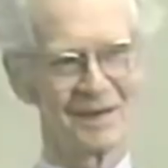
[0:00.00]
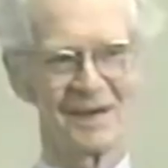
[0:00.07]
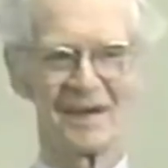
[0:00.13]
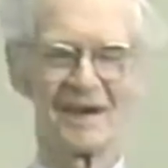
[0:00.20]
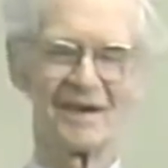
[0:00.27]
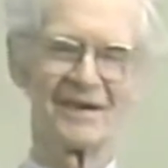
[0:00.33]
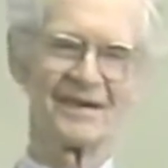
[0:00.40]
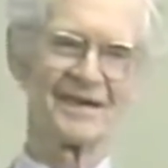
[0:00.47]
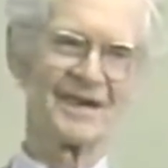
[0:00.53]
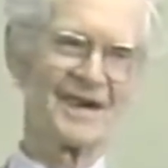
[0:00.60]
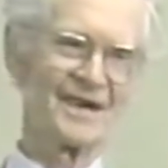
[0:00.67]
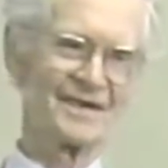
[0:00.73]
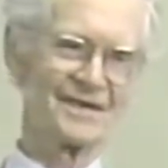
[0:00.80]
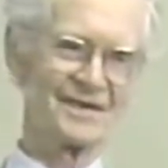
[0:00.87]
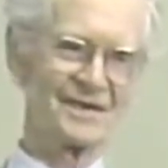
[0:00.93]
now
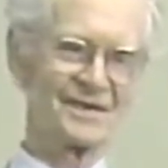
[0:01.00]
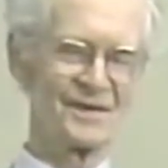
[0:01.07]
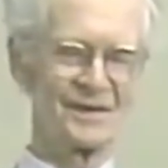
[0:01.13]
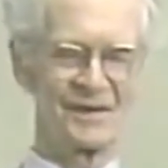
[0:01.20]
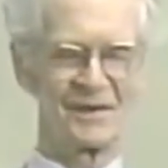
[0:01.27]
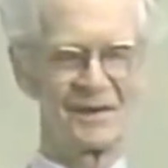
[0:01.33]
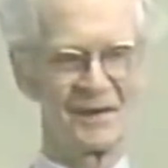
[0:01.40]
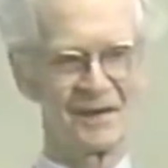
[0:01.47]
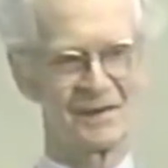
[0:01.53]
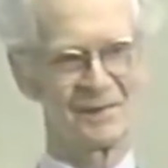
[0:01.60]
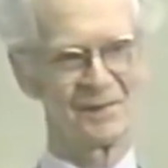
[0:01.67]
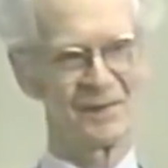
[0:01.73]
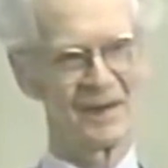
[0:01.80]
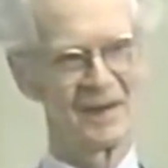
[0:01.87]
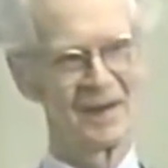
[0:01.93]
that's just, just
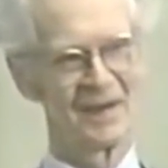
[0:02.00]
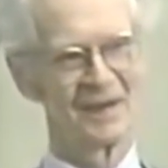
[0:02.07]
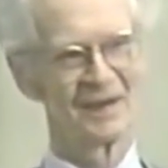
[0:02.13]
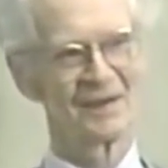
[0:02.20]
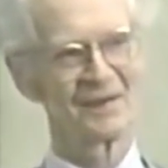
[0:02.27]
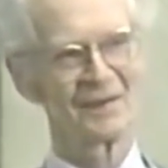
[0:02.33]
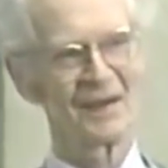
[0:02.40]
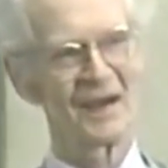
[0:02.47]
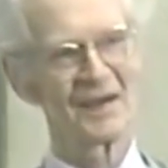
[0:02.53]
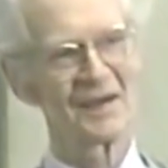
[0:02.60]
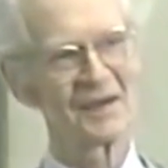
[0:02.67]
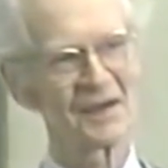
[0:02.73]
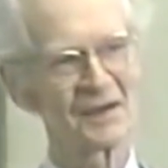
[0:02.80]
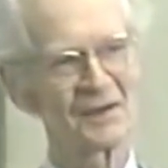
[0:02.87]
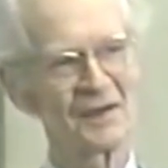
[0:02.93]
that
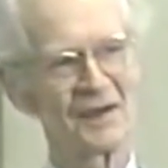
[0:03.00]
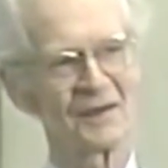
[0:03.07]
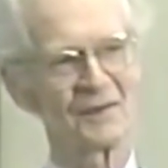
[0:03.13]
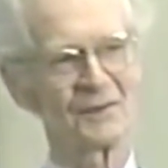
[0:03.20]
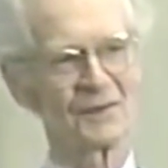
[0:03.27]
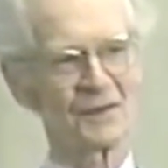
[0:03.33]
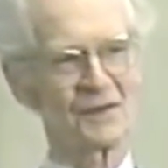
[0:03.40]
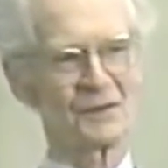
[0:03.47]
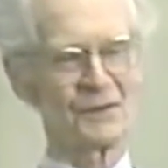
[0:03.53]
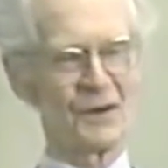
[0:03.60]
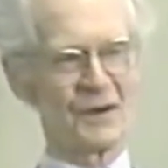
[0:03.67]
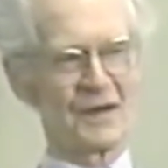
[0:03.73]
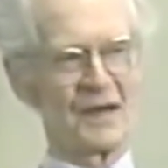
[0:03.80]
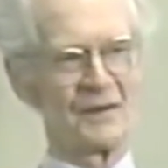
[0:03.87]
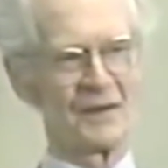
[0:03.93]
is ex
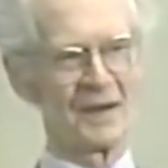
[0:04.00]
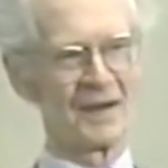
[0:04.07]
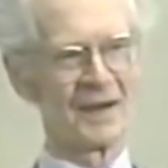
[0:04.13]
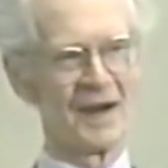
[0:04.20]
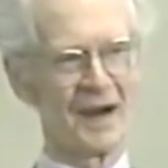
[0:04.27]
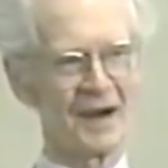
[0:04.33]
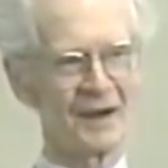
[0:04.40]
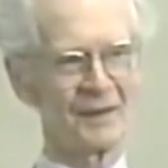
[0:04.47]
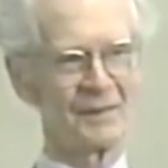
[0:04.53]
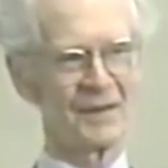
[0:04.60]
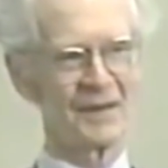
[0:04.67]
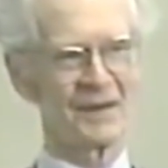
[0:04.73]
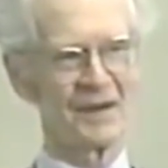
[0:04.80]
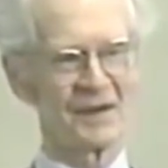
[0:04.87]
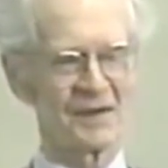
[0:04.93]
extraordinary luck
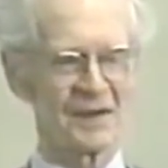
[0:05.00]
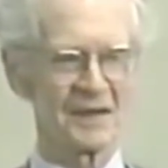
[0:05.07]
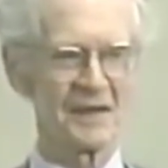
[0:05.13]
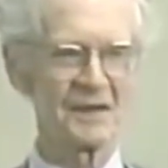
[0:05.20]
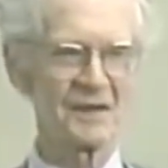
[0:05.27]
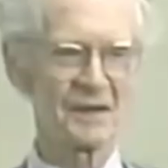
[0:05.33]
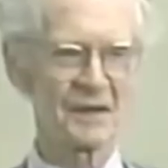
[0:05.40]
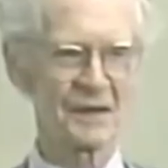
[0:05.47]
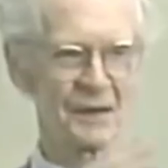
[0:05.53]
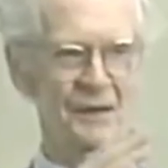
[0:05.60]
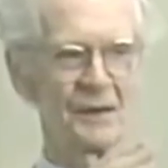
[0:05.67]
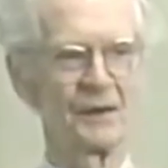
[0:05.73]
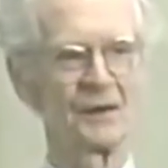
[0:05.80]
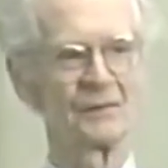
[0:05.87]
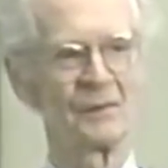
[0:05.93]
because it is the
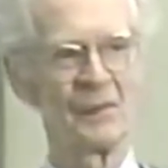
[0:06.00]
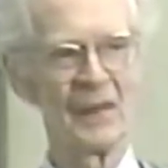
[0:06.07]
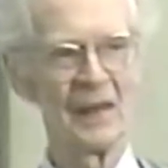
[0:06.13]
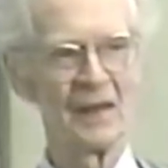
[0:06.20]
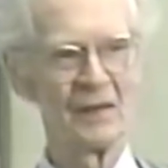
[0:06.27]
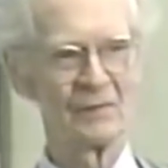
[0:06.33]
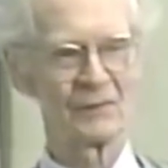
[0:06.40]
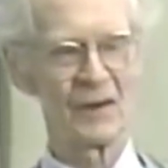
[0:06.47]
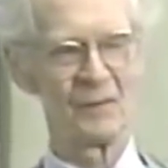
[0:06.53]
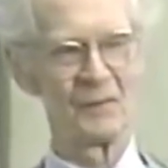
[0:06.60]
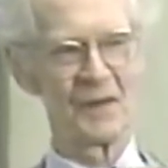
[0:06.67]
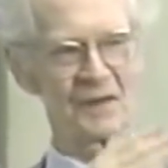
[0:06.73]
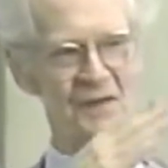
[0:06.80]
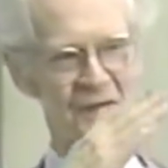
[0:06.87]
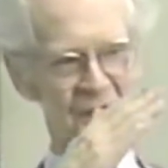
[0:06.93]
curve from
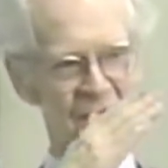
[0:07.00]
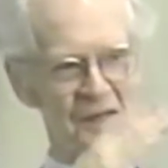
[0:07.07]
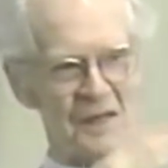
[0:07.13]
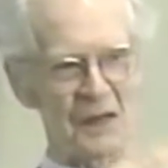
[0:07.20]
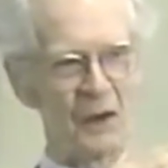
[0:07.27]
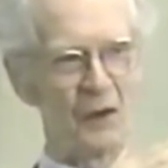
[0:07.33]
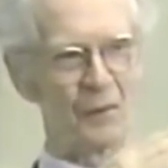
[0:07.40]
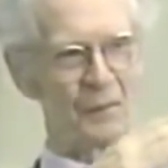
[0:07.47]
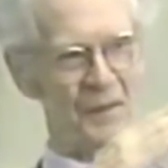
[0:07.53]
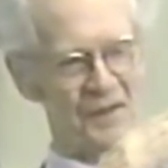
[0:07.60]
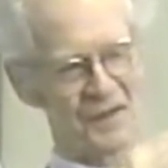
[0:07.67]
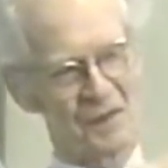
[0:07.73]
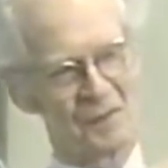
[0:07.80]
which the slope is